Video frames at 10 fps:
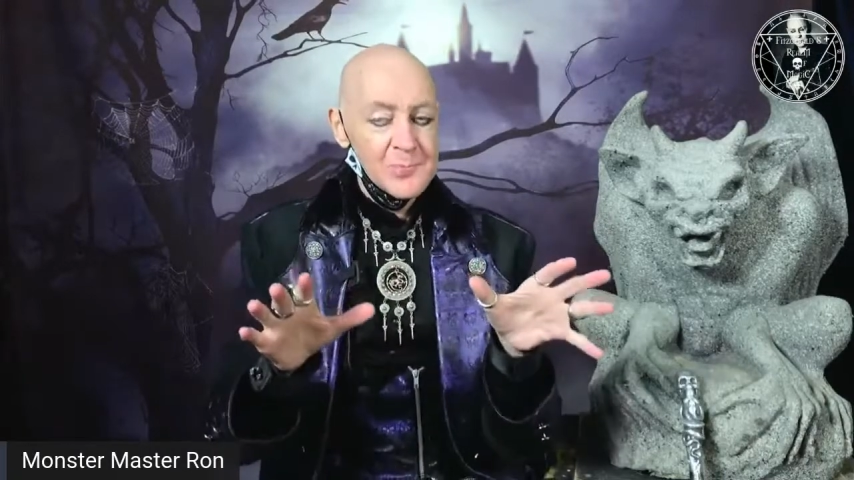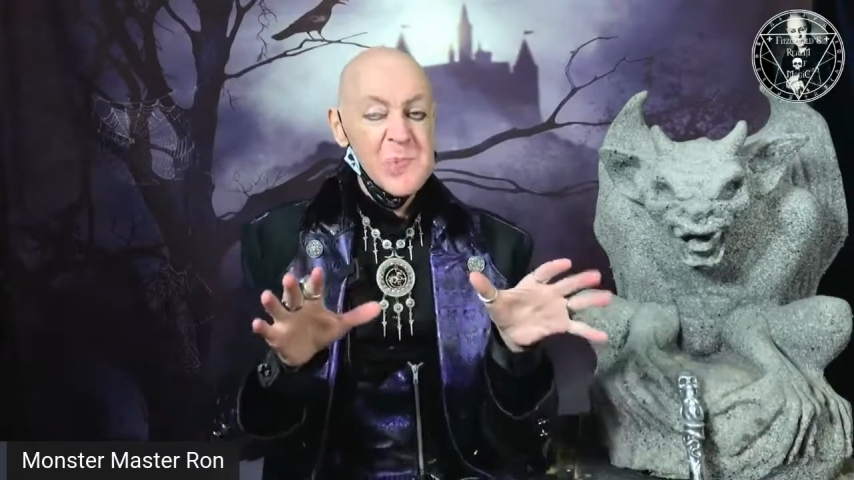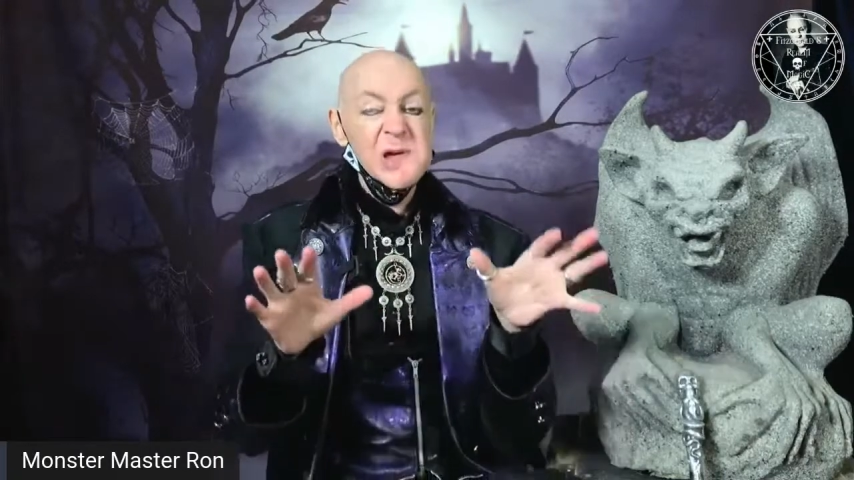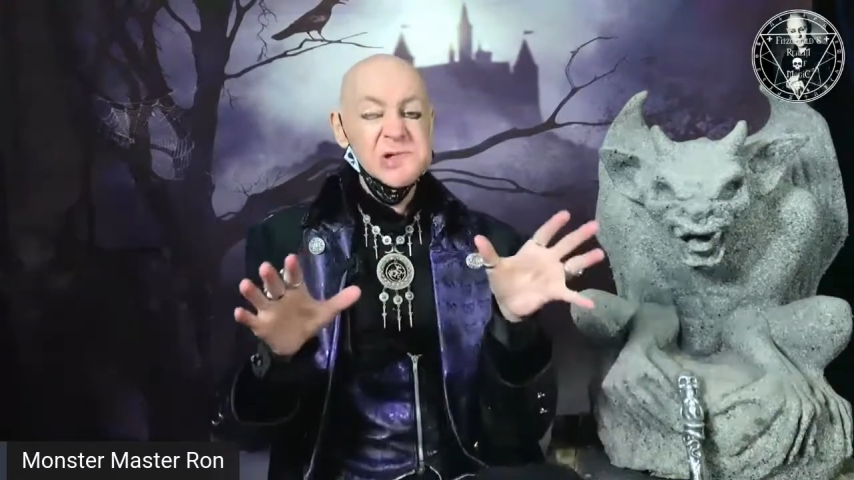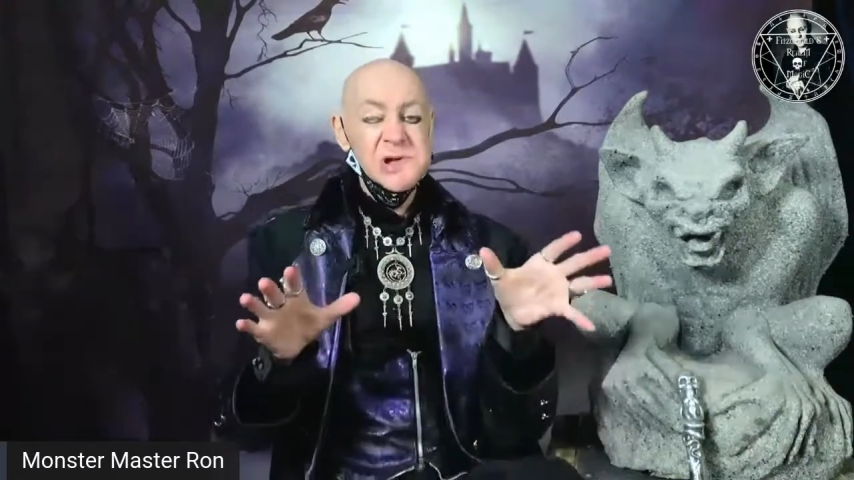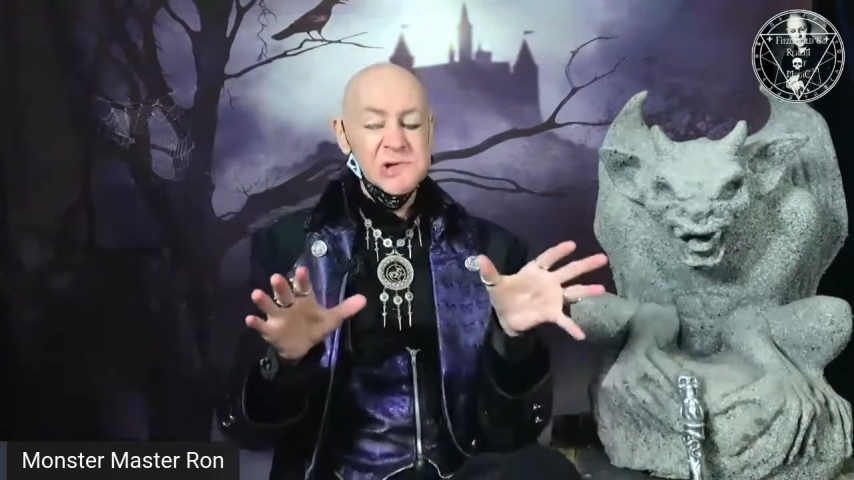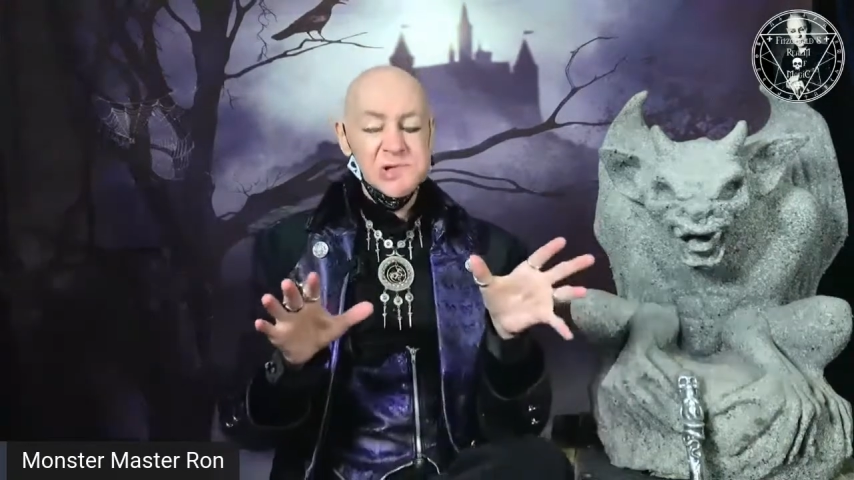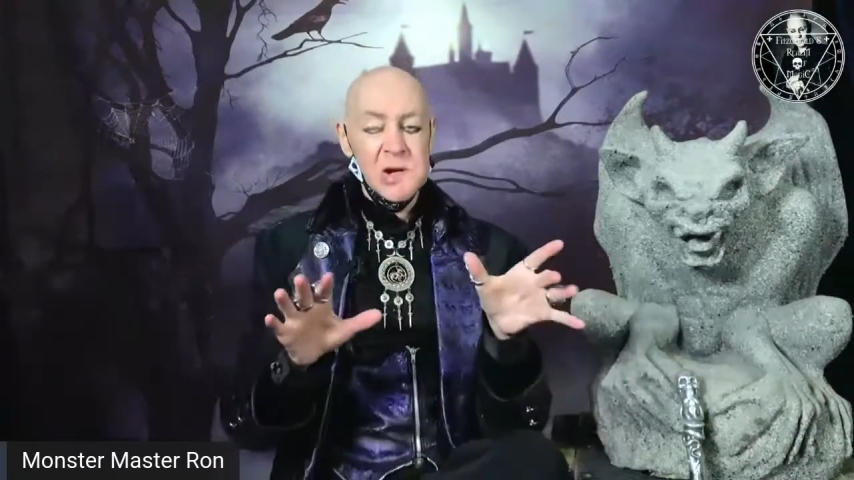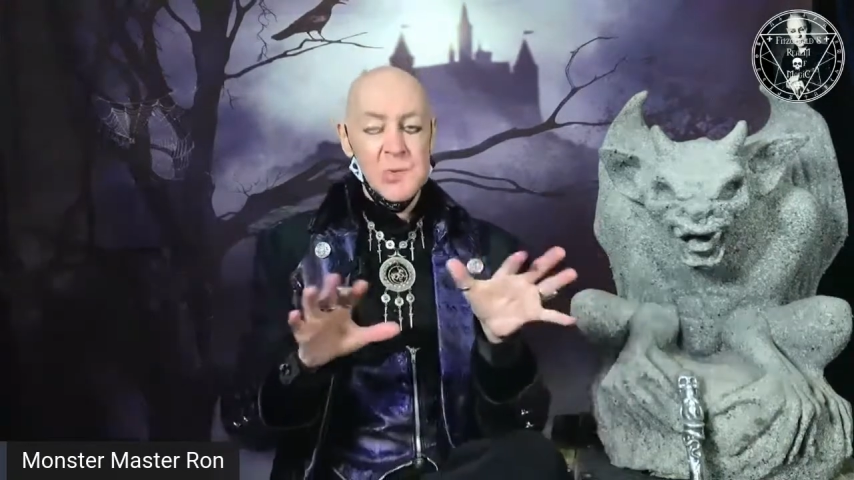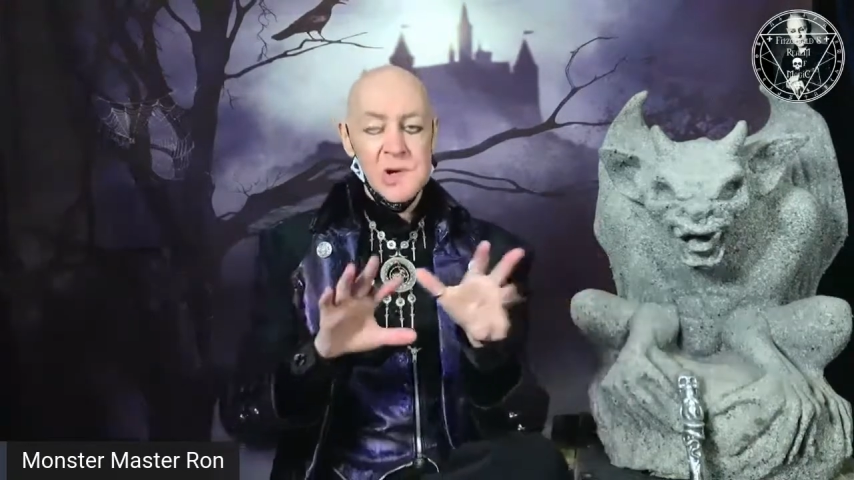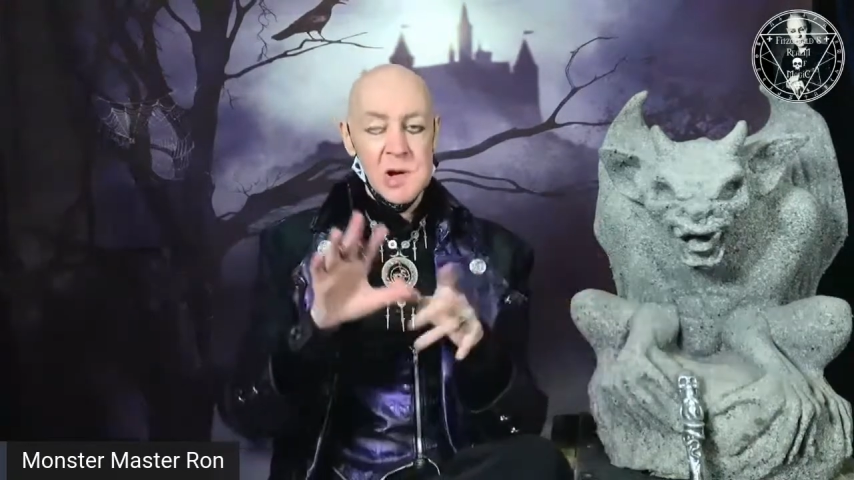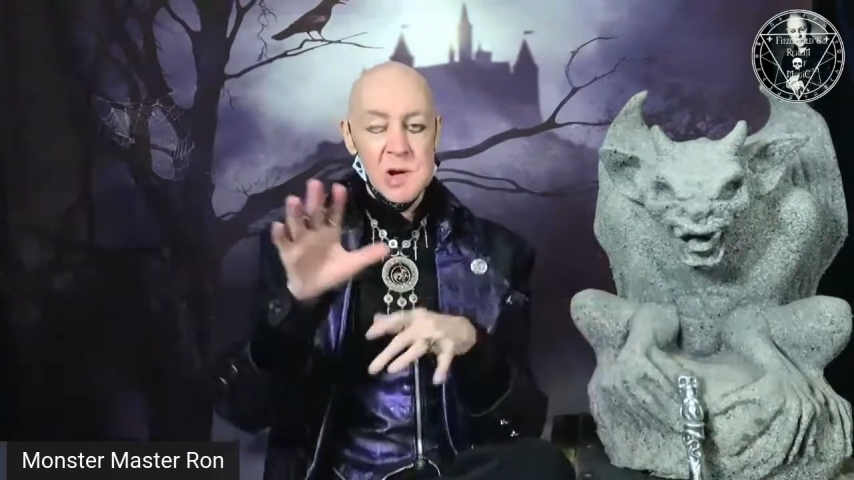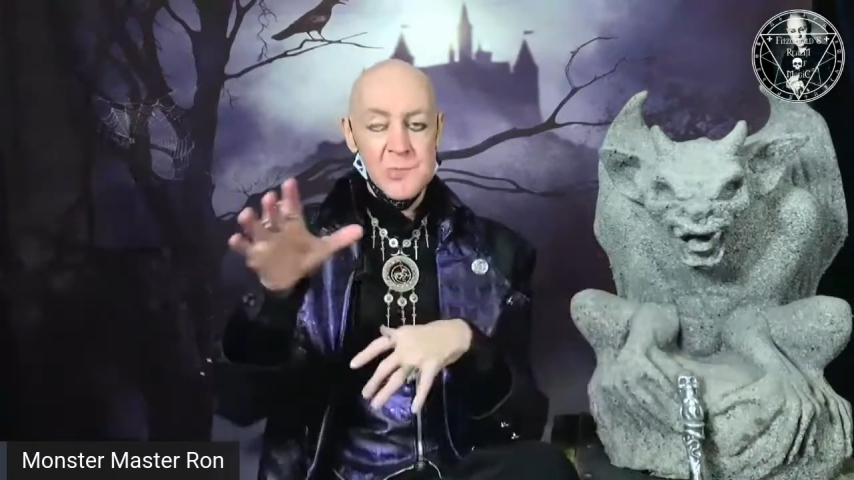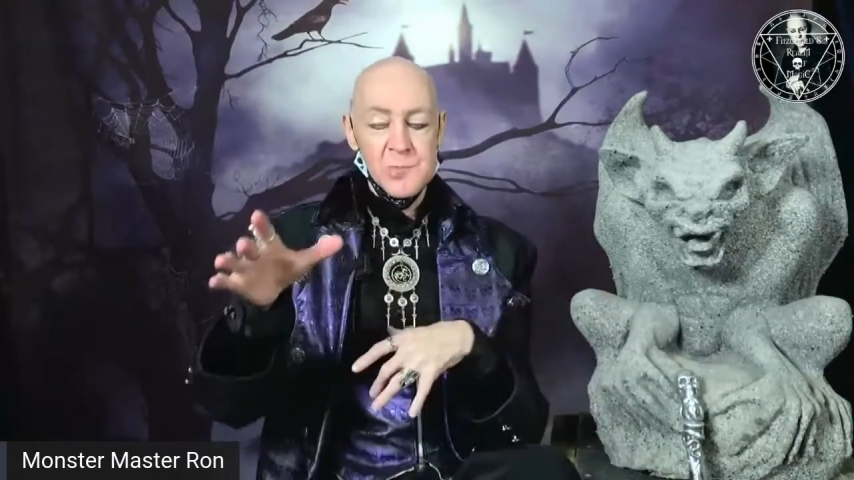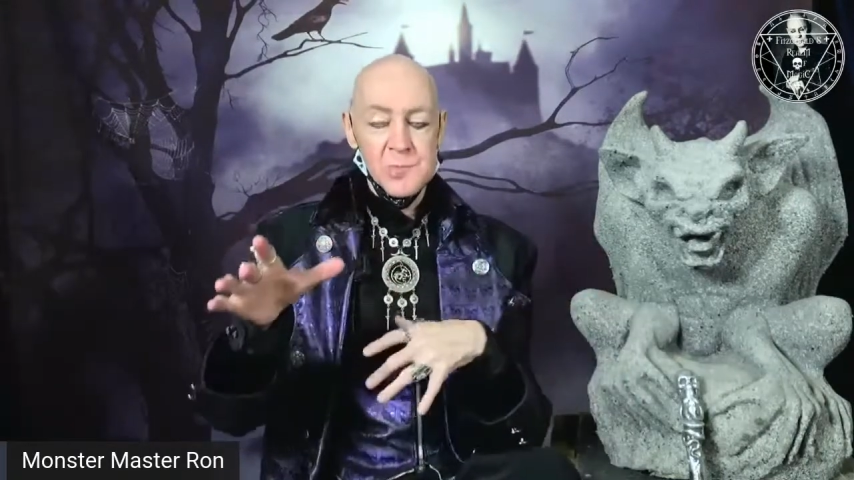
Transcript: business I want to